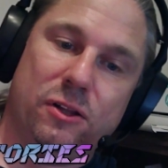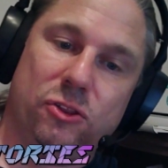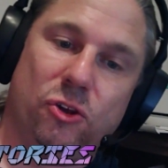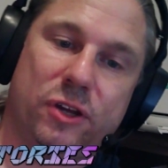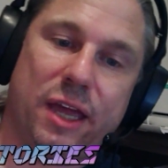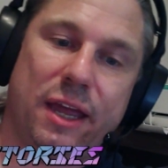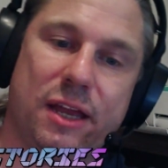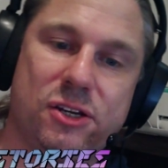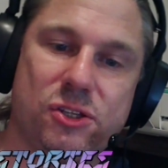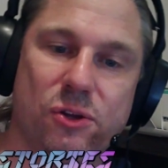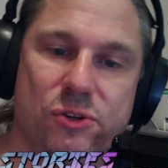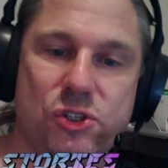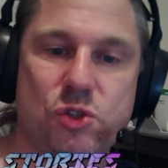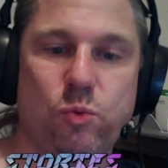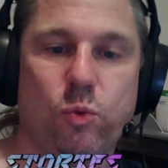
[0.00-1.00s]
Looking into
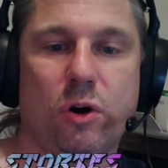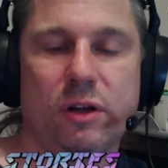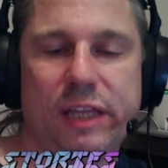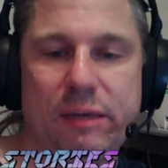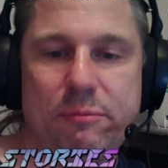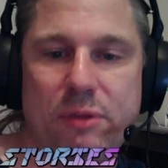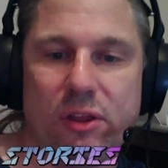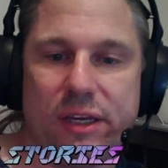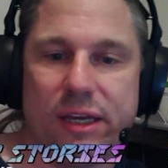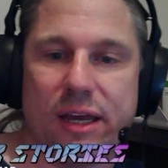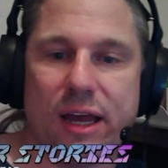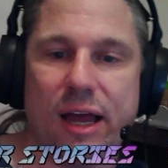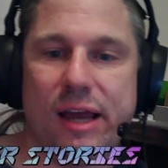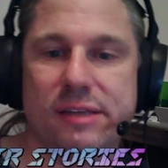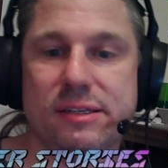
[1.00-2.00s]
those swirling, milky
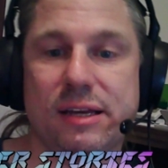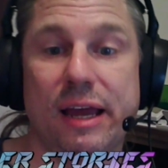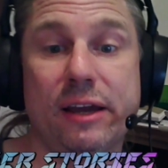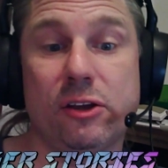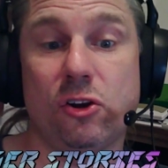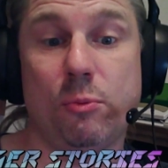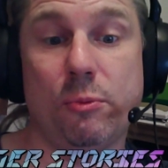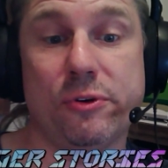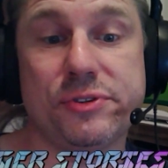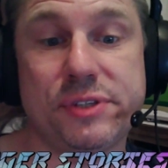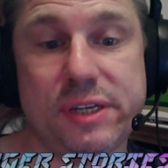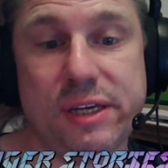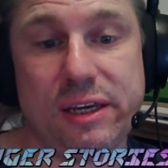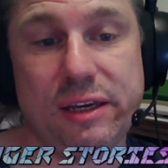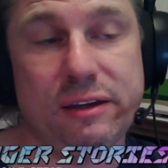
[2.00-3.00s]
eyes, I could almost
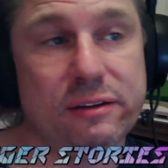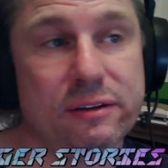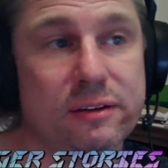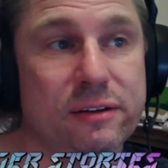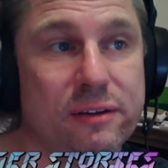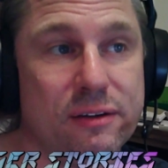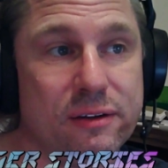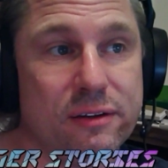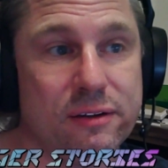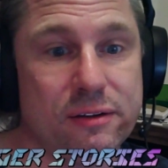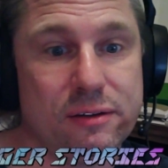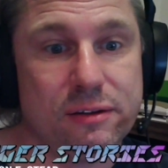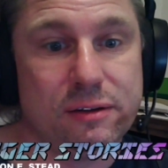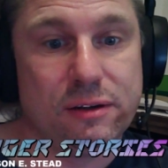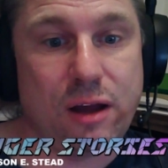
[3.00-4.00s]
see
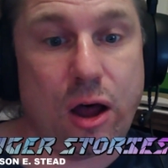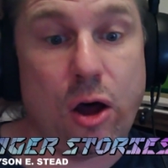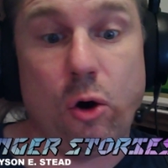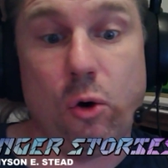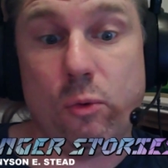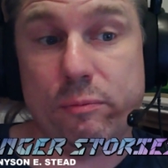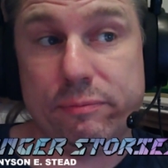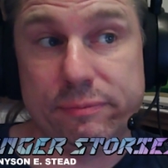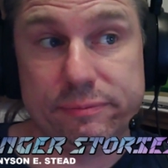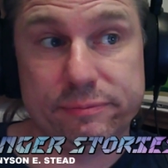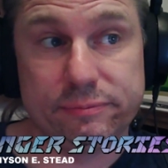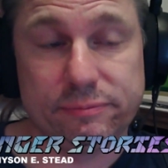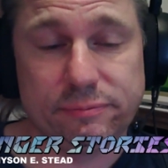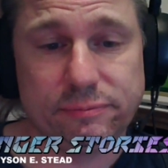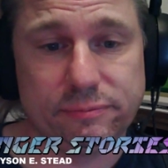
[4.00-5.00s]
home,
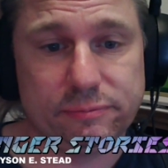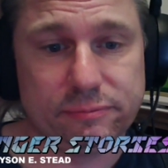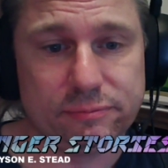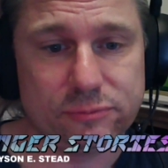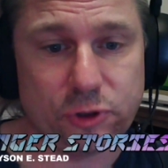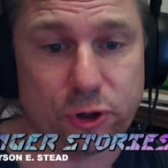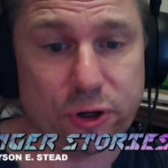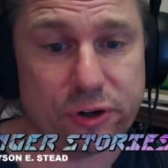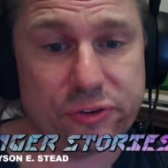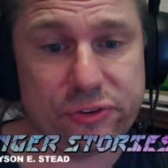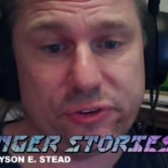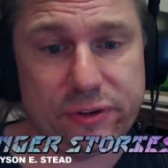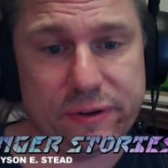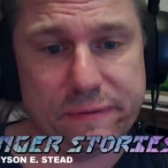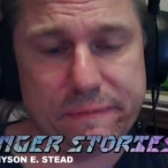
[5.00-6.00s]

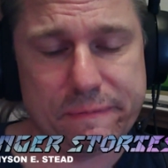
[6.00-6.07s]
earth.